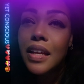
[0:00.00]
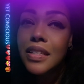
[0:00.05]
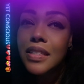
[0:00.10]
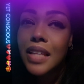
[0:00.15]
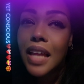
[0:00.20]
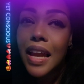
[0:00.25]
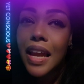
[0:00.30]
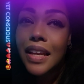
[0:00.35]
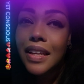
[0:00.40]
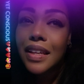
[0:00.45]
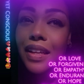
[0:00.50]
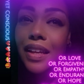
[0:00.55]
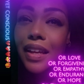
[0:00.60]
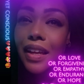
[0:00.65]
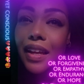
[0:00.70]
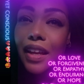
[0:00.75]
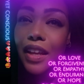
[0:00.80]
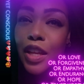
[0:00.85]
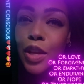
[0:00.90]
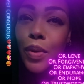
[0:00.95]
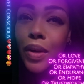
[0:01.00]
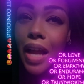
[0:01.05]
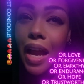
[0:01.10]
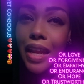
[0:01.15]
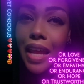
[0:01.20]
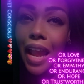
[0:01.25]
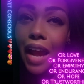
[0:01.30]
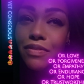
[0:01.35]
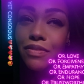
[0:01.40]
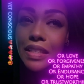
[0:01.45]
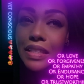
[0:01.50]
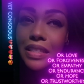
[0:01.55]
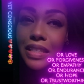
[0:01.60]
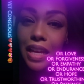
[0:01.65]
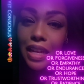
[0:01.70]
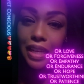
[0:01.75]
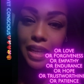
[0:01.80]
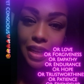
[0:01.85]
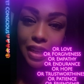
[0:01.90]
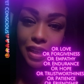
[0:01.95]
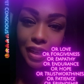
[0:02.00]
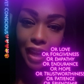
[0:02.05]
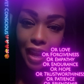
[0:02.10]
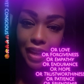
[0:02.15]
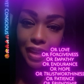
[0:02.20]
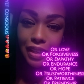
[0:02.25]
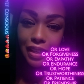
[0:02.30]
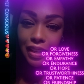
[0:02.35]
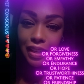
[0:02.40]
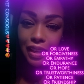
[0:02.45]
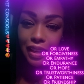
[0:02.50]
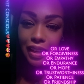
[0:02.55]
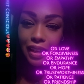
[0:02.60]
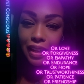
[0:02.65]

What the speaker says: It's like you would kind of have to study it like